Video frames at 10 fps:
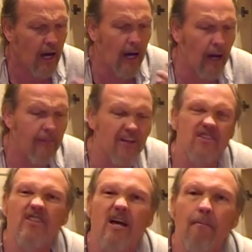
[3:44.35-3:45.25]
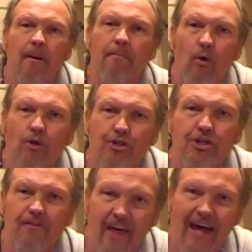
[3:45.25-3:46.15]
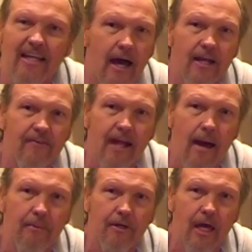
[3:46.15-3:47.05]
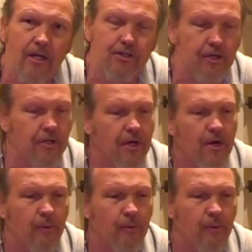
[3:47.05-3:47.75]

The sump portion of that kind of an application